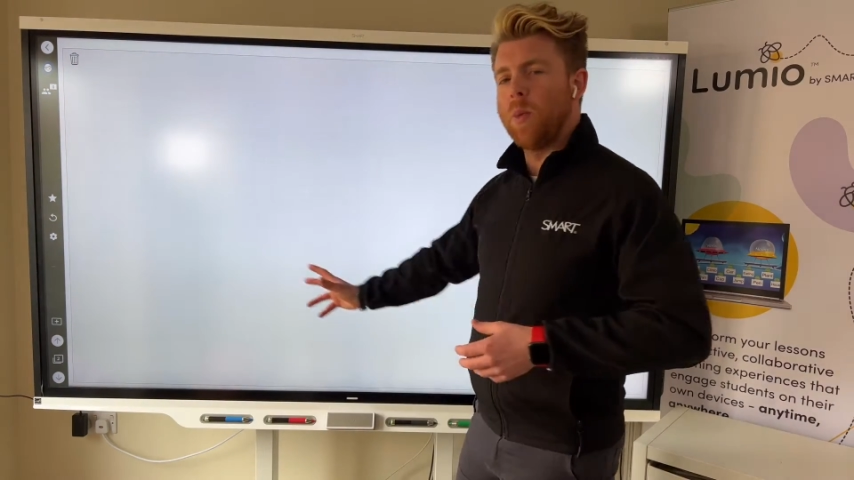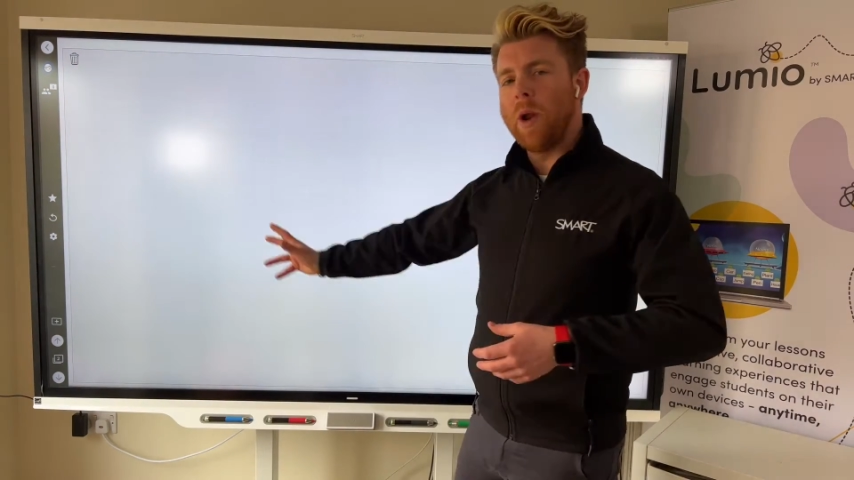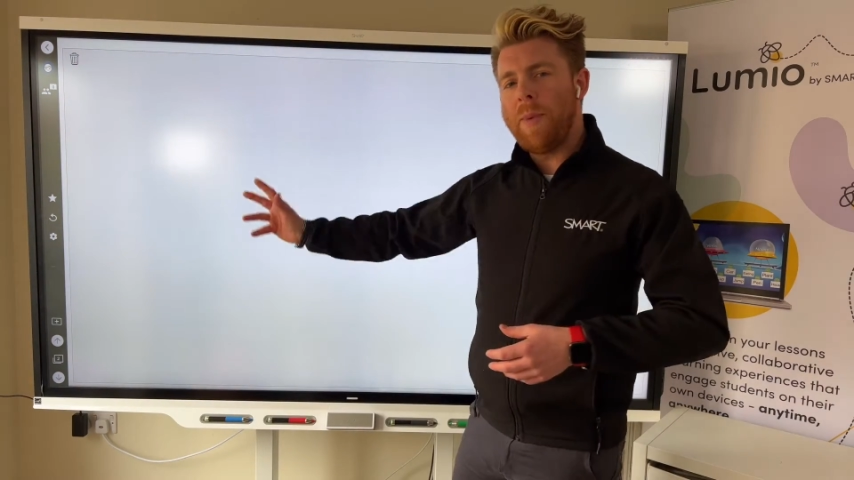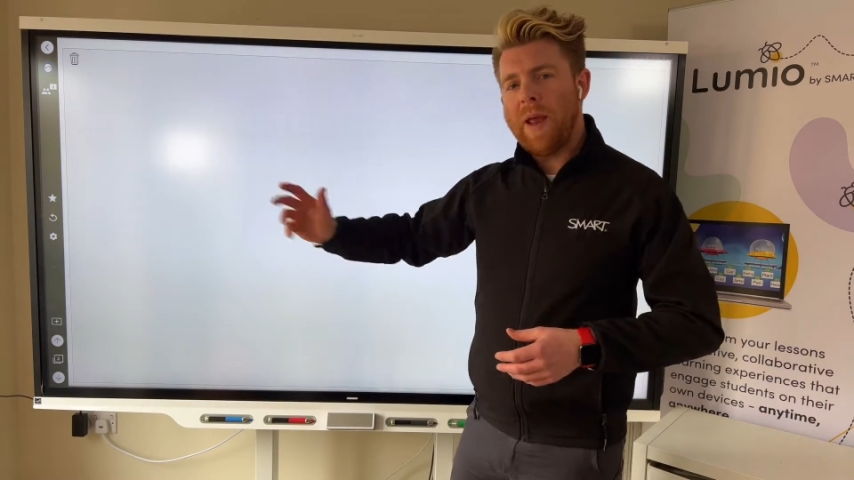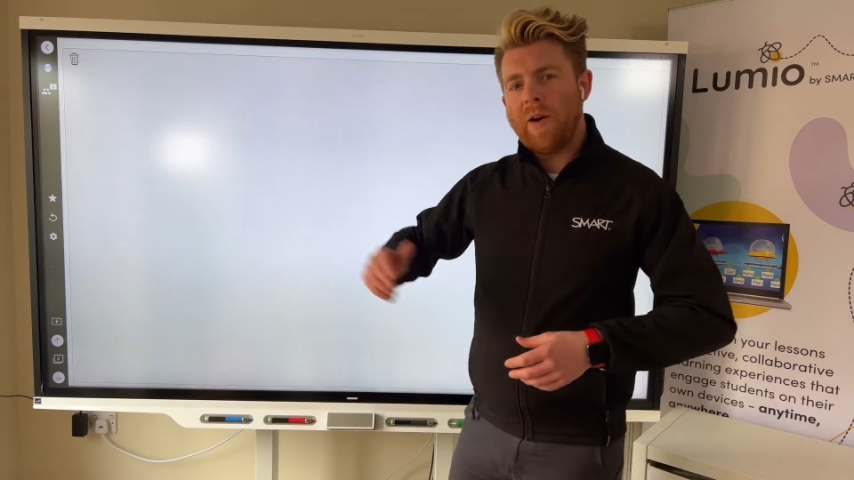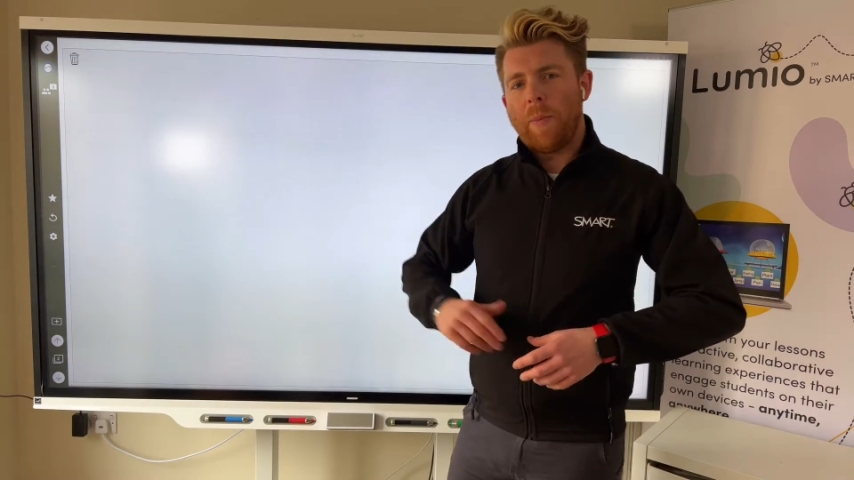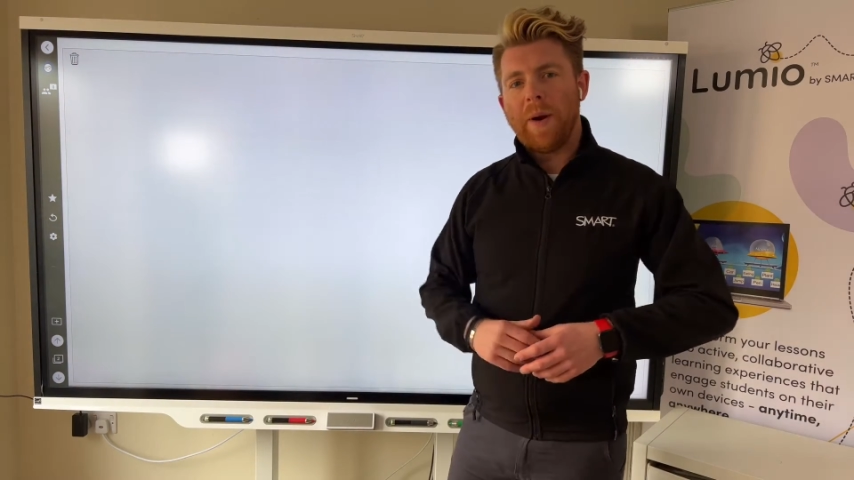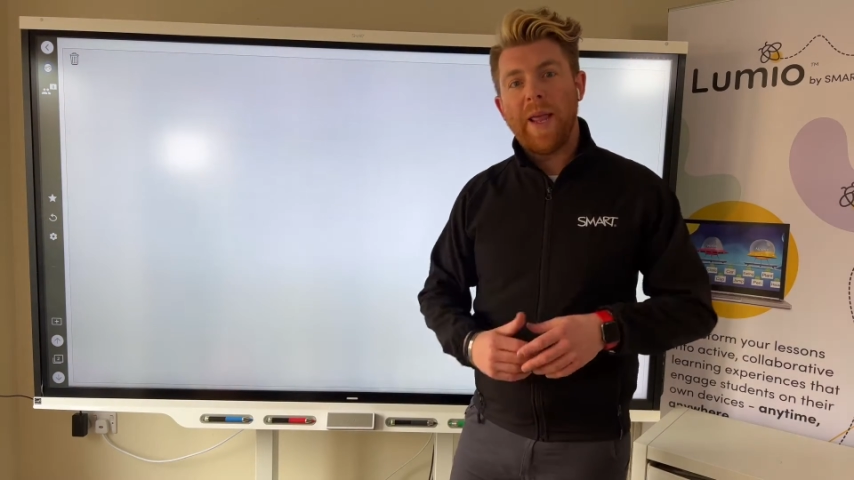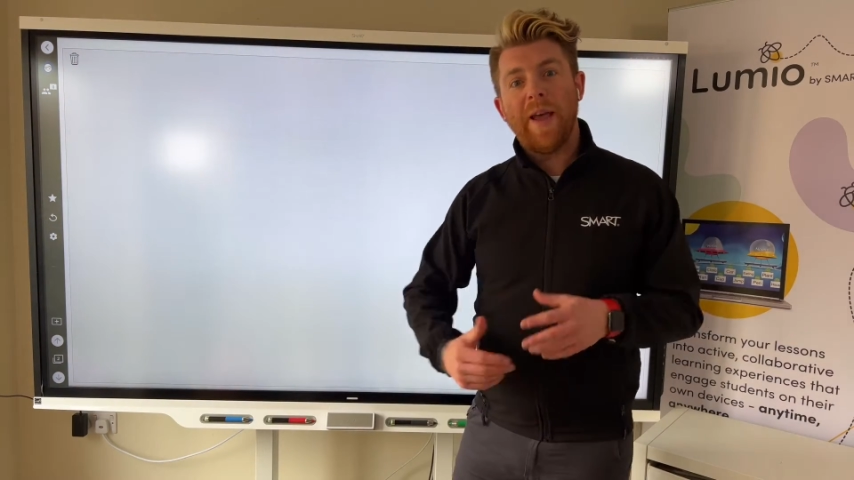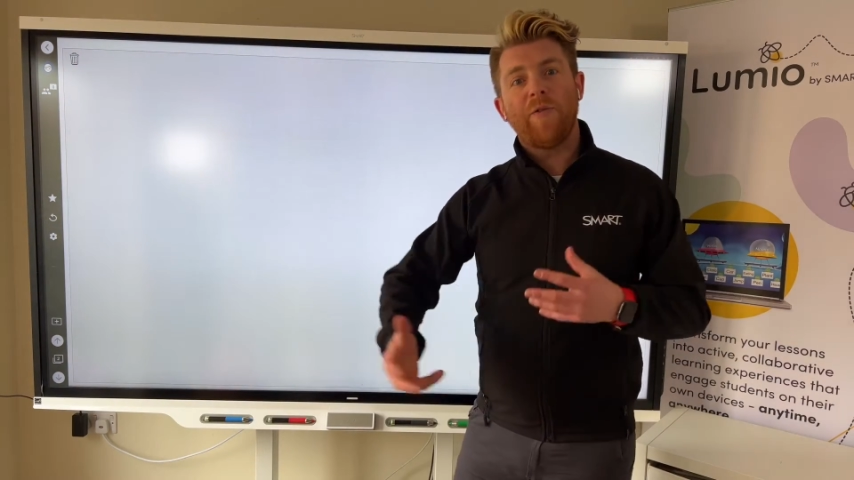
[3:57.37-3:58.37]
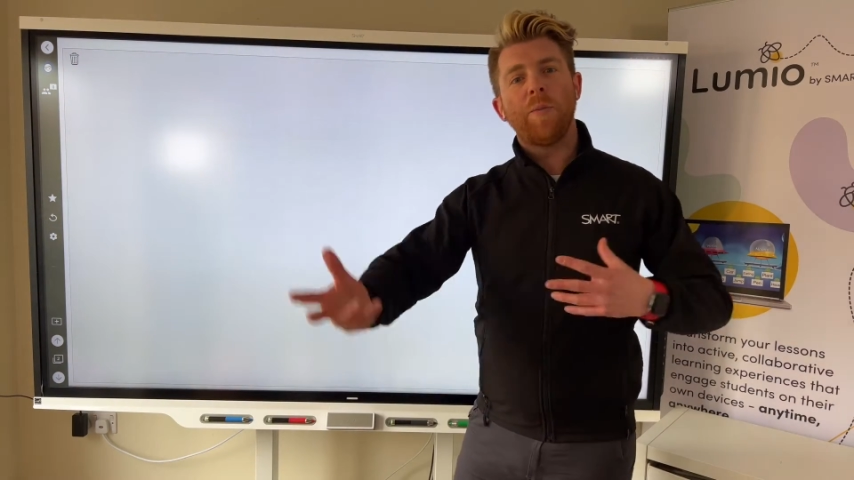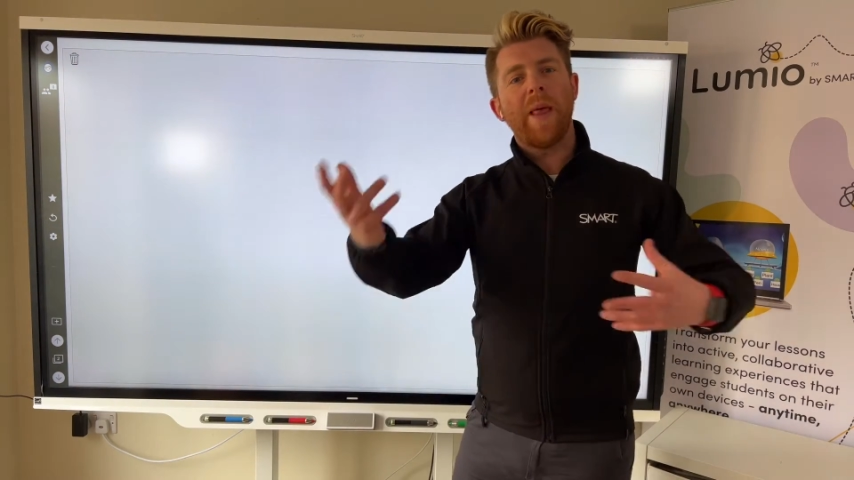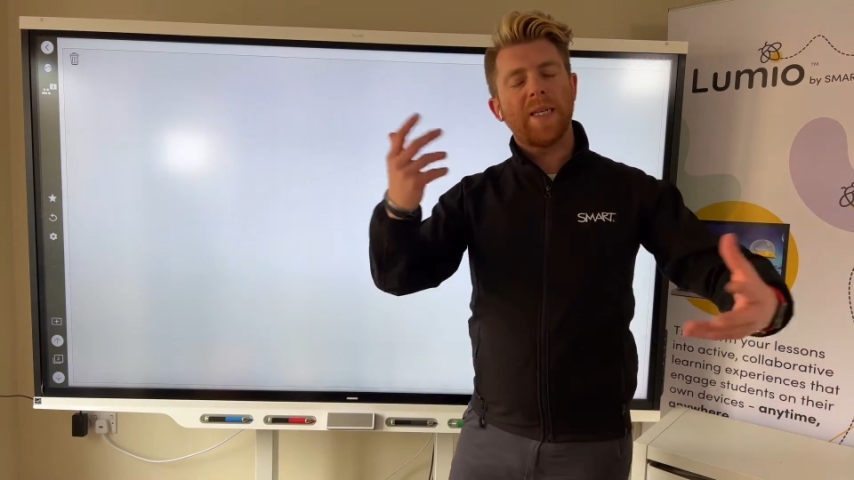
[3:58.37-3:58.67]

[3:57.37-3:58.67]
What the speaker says: will appear up on here from where they're